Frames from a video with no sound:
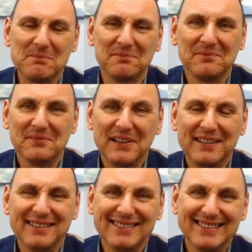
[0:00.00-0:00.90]
It's so
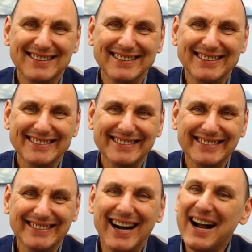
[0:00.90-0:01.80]

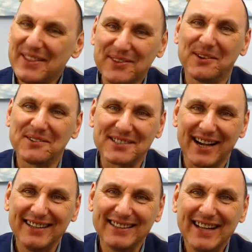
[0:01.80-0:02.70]
rewarding, that. I thought
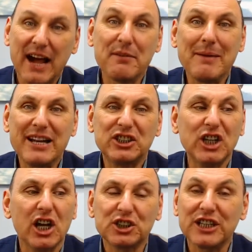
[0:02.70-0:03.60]
so. Have you been to
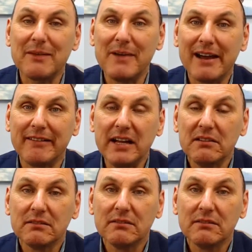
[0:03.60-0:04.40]
church yet, Mary?